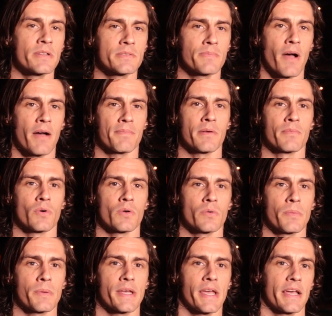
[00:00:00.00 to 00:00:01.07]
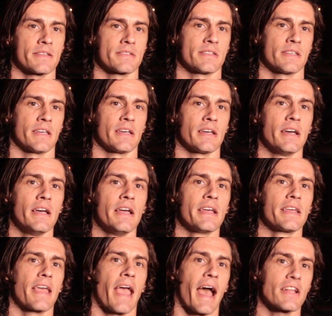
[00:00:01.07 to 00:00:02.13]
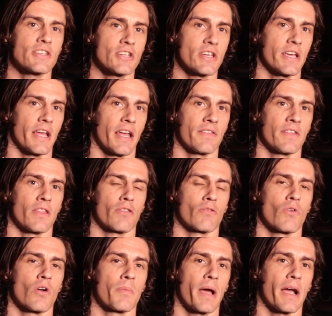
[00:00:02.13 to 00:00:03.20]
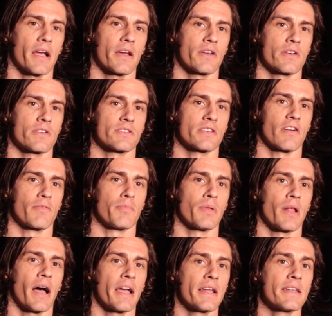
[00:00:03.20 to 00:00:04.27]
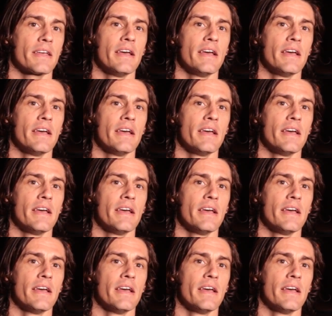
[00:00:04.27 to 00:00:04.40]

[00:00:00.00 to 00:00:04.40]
Let's pop our board where we can't see it, catch it, and then throw it back under yourself blind.